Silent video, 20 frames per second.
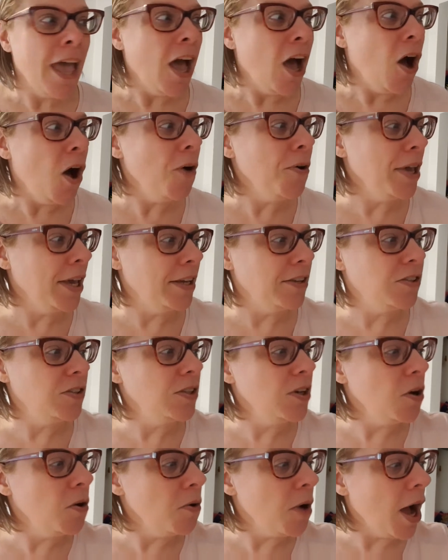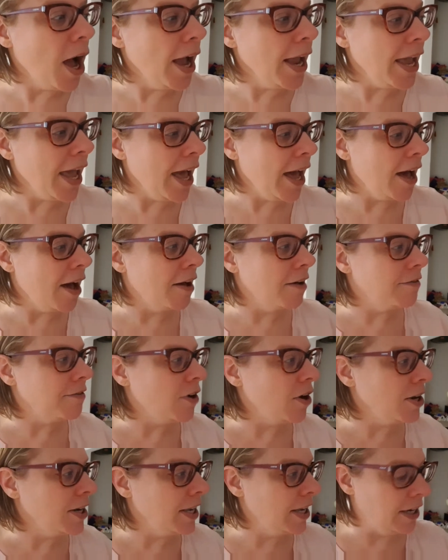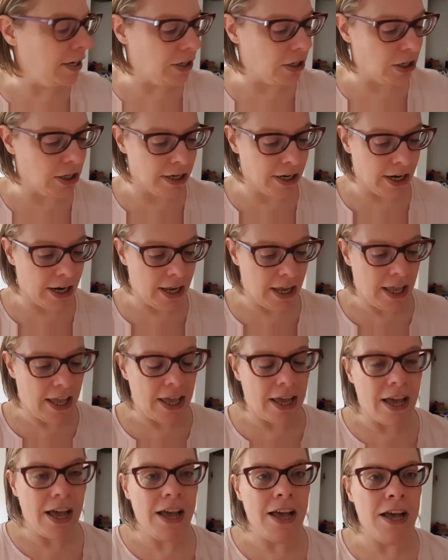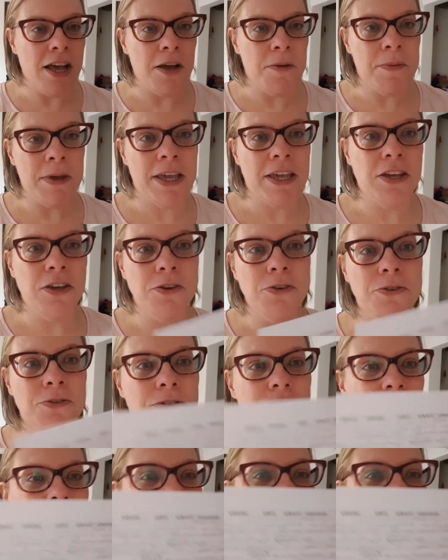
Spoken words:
Okay, so I have on here a huge